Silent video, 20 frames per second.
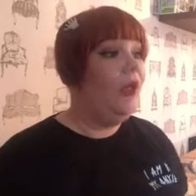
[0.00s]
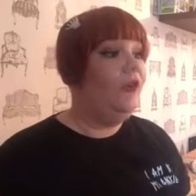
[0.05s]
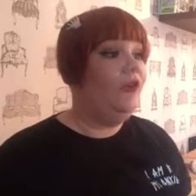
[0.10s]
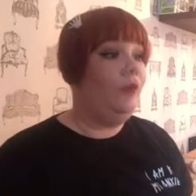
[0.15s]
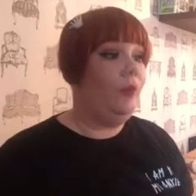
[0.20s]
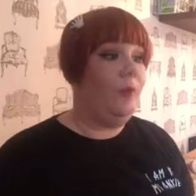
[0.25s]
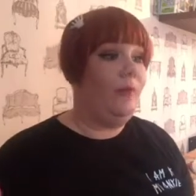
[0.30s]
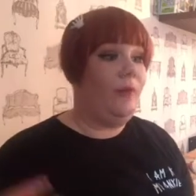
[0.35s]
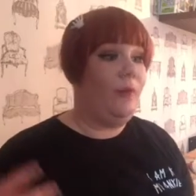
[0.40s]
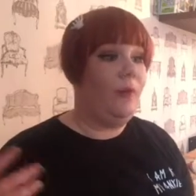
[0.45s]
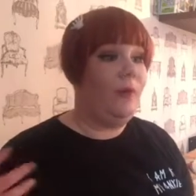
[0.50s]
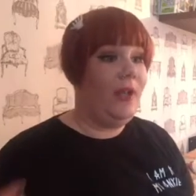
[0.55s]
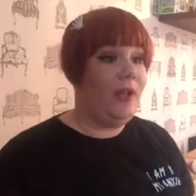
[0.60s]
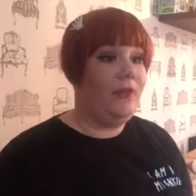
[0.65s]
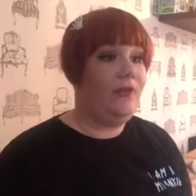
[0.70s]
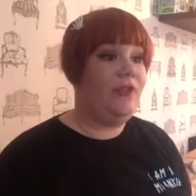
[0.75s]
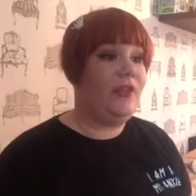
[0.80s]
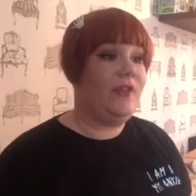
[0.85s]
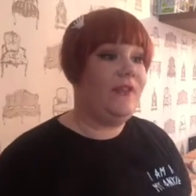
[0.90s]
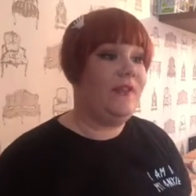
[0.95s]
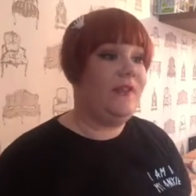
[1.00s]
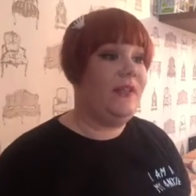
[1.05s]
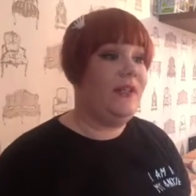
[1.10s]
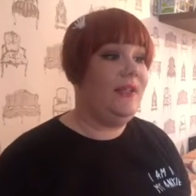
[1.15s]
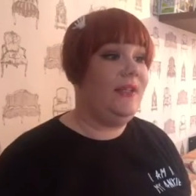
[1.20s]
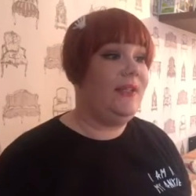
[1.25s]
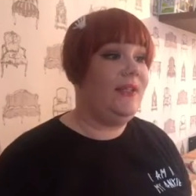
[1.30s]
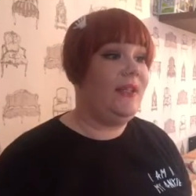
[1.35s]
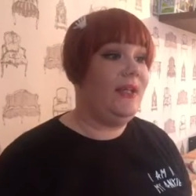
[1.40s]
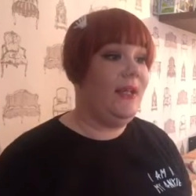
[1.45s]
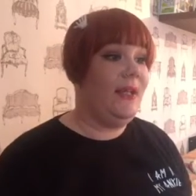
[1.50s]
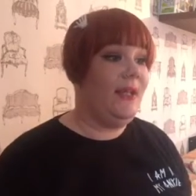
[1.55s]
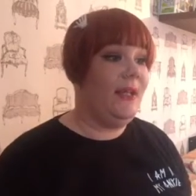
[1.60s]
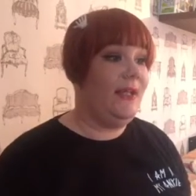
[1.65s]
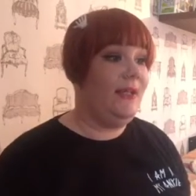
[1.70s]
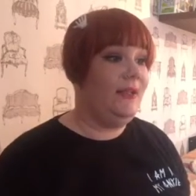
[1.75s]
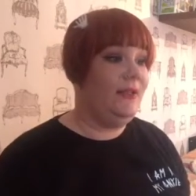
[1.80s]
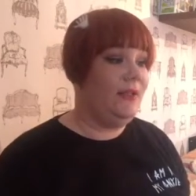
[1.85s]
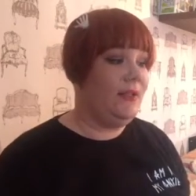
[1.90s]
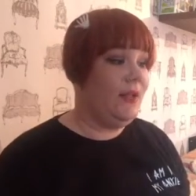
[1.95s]
So if you're interested
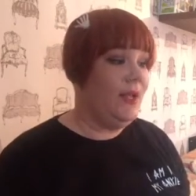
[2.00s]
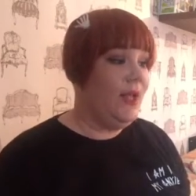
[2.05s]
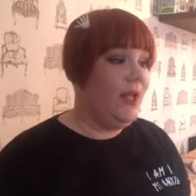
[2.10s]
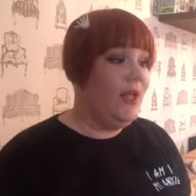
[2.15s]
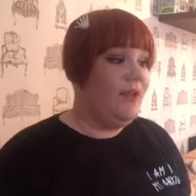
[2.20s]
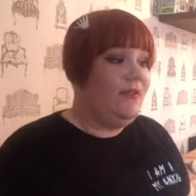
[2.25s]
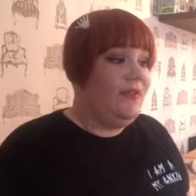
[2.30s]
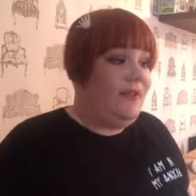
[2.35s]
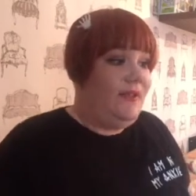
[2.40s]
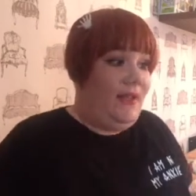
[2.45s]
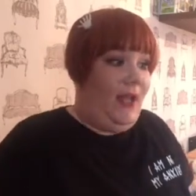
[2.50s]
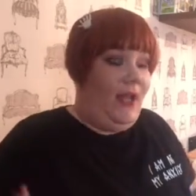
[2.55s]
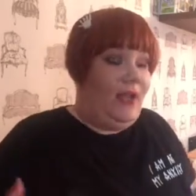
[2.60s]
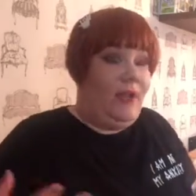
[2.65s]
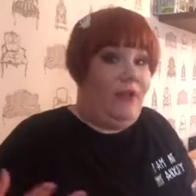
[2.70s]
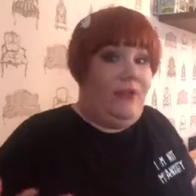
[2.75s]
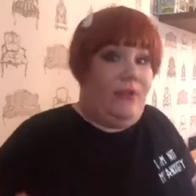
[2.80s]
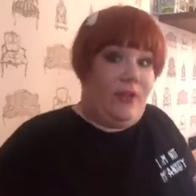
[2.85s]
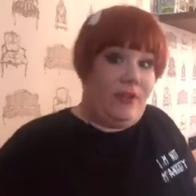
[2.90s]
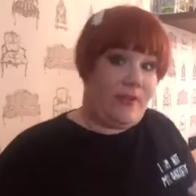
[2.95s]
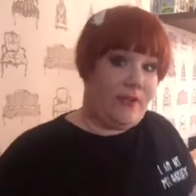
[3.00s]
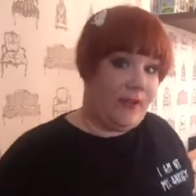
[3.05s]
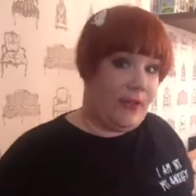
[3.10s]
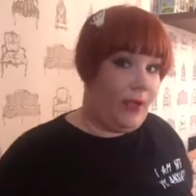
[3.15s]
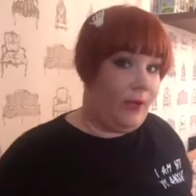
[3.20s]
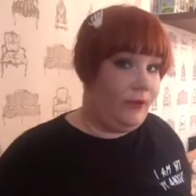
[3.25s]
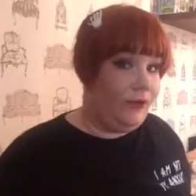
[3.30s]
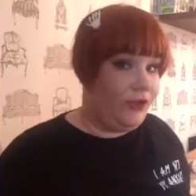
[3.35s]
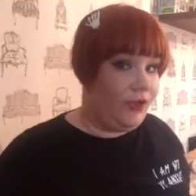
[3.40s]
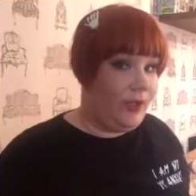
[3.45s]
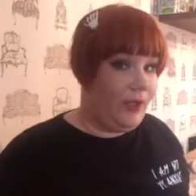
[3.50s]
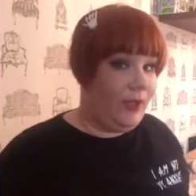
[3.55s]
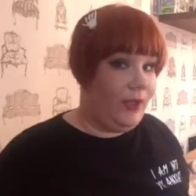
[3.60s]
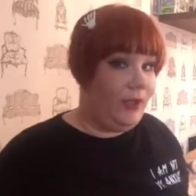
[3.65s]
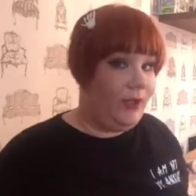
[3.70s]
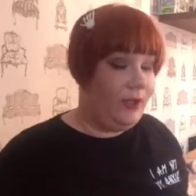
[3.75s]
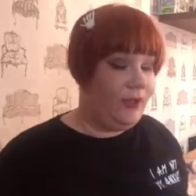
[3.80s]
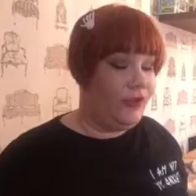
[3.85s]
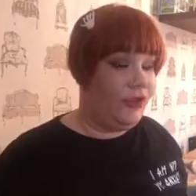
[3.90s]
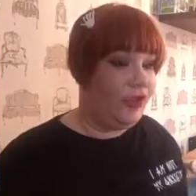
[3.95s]
in this kind of
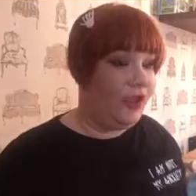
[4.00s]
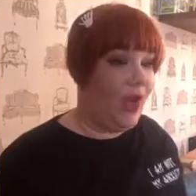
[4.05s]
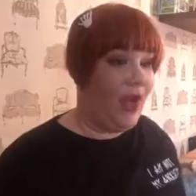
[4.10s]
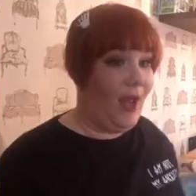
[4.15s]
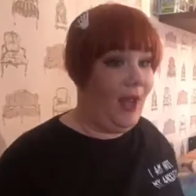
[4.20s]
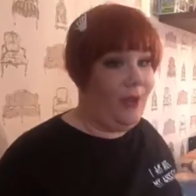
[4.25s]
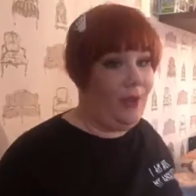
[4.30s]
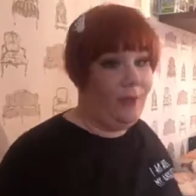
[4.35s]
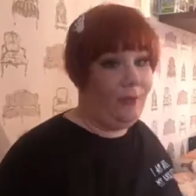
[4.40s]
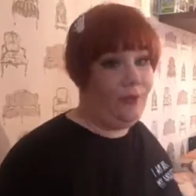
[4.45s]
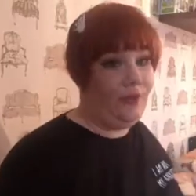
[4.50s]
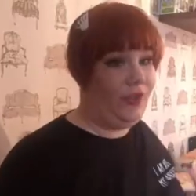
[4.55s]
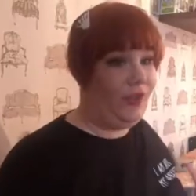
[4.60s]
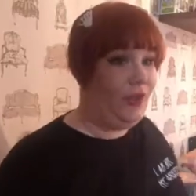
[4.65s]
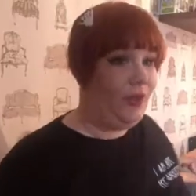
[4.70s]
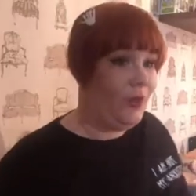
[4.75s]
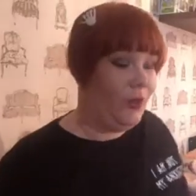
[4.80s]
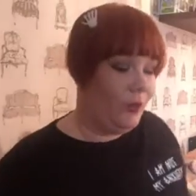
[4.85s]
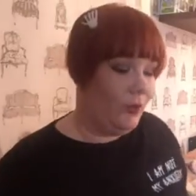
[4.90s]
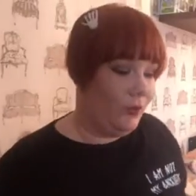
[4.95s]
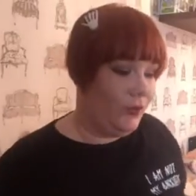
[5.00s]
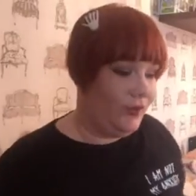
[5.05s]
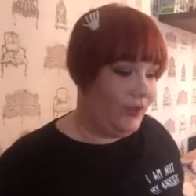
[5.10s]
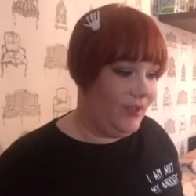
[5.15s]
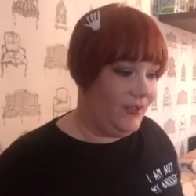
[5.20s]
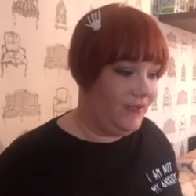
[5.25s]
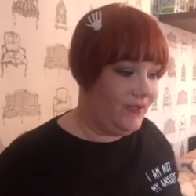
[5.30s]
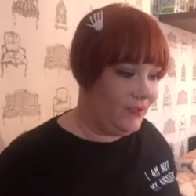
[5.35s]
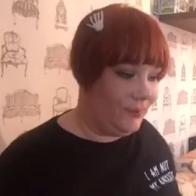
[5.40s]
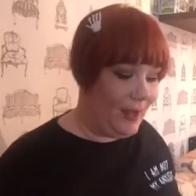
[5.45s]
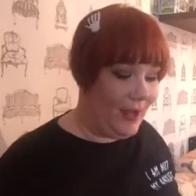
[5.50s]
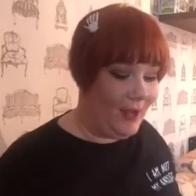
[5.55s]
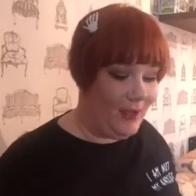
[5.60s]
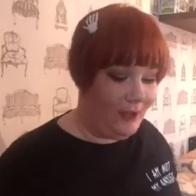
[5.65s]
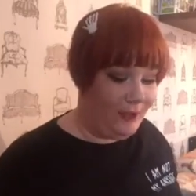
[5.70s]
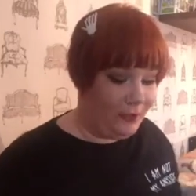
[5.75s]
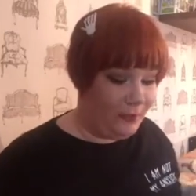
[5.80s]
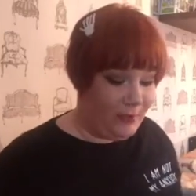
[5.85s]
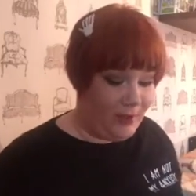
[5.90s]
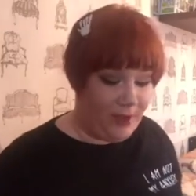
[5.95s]
nostalgic, childhood
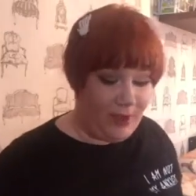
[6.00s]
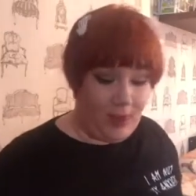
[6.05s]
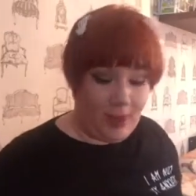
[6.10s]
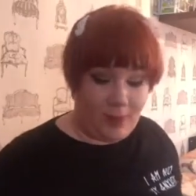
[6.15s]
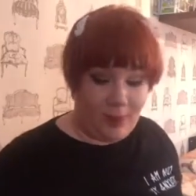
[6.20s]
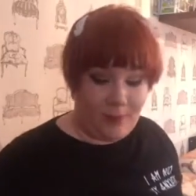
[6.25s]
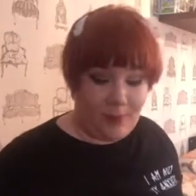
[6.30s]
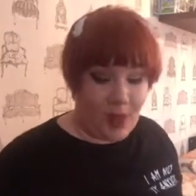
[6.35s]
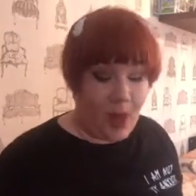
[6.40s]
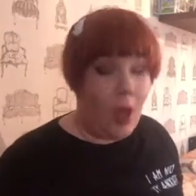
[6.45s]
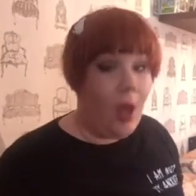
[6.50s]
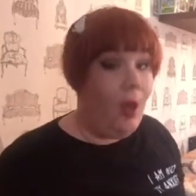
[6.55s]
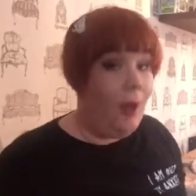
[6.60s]
inspired makeup,